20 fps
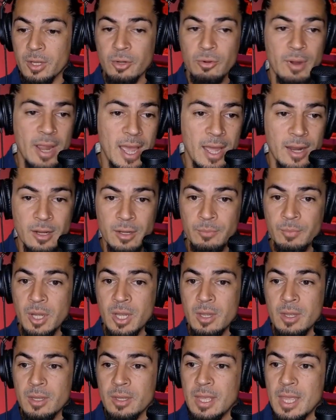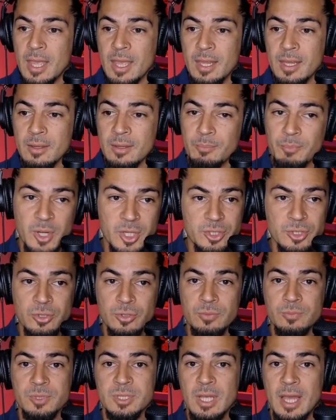kratom,
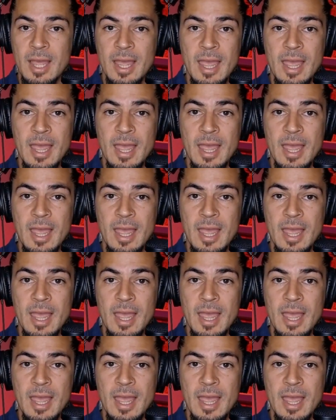mushrooms. I